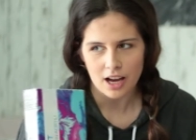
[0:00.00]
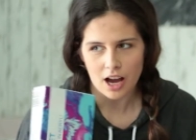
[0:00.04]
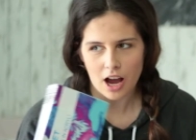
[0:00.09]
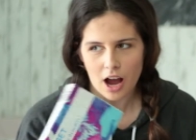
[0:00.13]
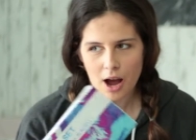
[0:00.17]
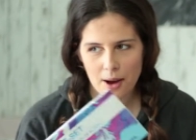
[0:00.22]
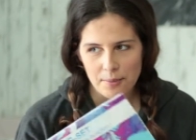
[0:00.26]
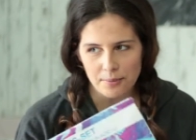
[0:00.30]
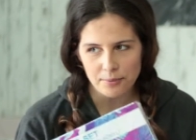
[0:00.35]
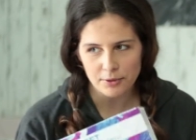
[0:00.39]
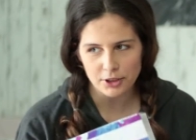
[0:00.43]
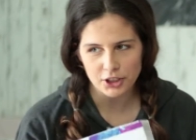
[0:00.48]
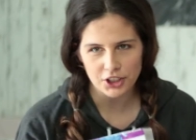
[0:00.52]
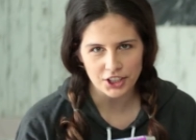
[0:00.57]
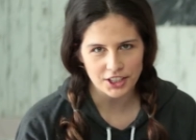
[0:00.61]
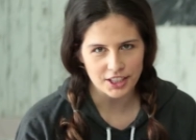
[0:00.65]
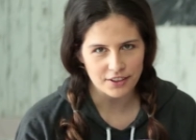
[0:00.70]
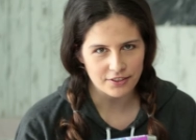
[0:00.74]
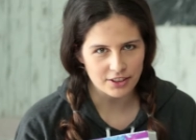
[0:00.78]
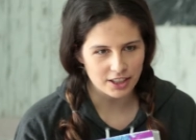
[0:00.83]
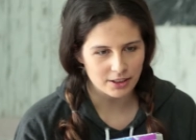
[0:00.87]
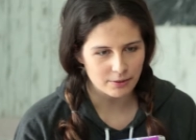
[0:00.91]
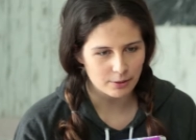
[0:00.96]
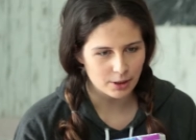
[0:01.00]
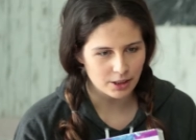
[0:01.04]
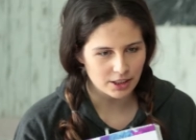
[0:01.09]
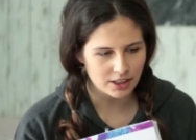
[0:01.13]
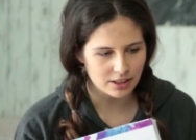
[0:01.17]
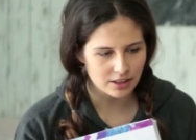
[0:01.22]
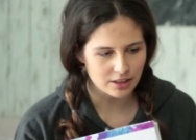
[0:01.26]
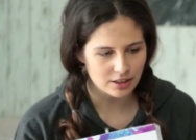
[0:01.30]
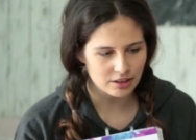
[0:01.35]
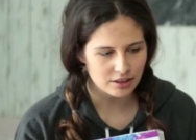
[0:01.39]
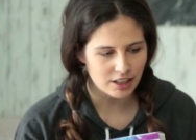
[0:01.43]
um, which I definitely want
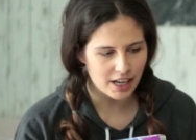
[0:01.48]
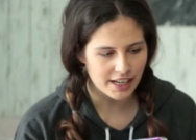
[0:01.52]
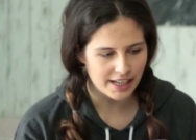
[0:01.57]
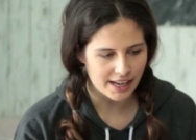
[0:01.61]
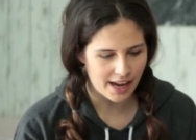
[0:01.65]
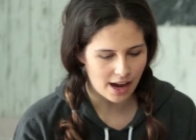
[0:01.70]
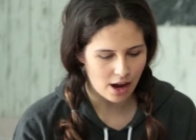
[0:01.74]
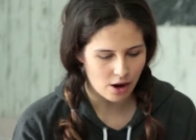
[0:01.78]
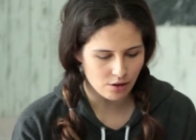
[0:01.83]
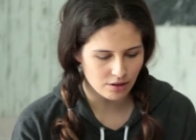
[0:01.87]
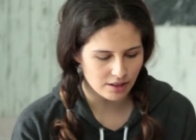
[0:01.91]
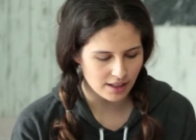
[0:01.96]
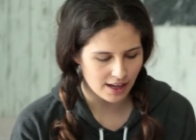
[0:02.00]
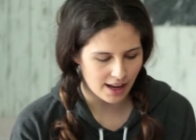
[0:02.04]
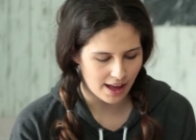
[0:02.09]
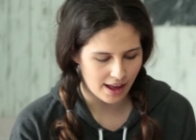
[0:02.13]
to try out.